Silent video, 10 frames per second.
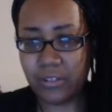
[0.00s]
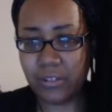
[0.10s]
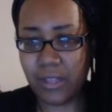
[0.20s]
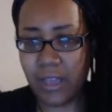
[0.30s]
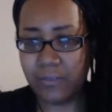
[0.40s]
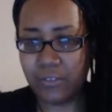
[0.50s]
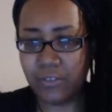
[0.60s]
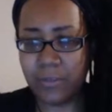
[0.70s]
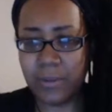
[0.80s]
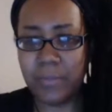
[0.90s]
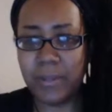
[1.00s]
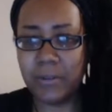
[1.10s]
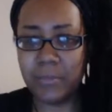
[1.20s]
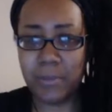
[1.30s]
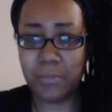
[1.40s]
Just live stream it, but
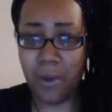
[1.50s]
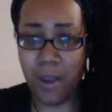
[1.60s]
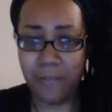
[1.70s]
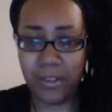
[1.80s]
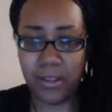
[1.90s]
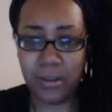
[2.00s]
it'll be private.